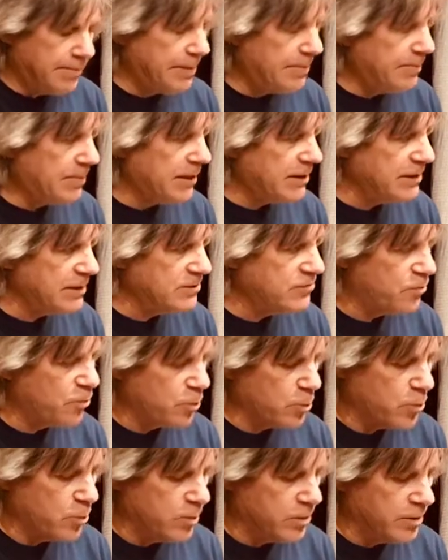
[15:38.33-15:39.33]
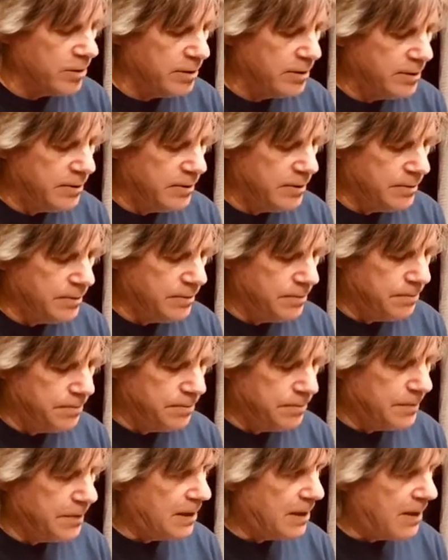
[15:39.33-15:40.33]
A, B, bello is a four chord.
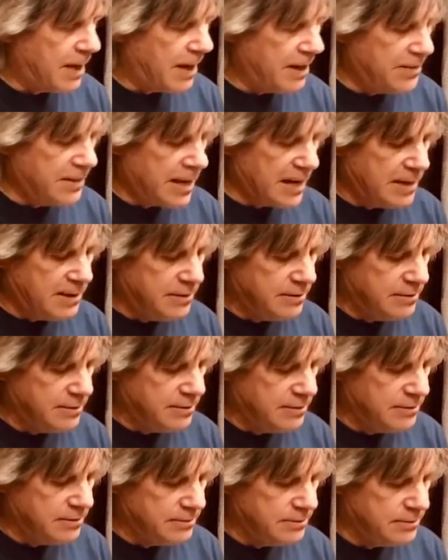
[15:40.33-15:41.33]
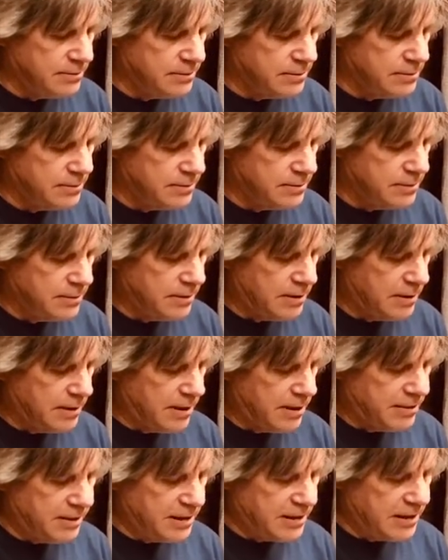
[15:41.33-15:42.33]
And then, the
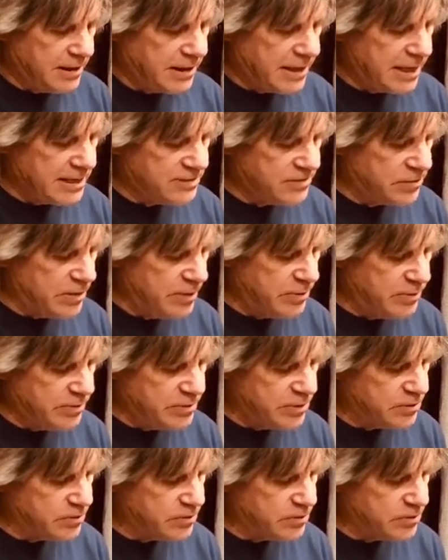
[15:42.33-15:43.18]
last three, which is